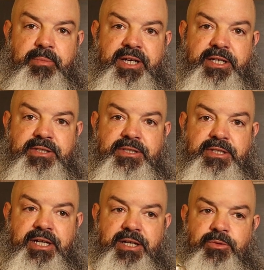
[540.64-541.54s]

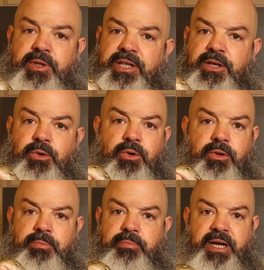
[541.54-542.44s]
because really
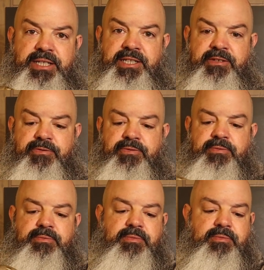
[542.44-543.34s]
cool,
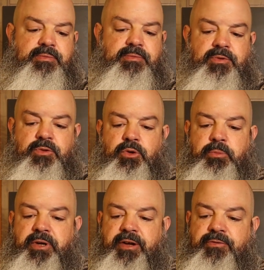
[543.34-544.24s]
positive
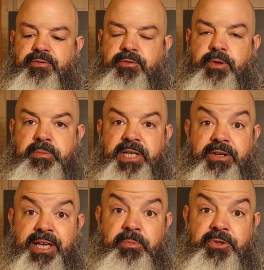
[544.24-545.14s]
group of
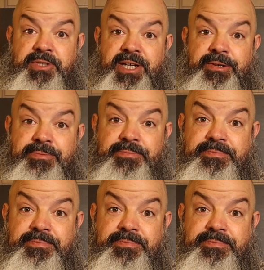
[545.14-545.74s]
reptile keepers there.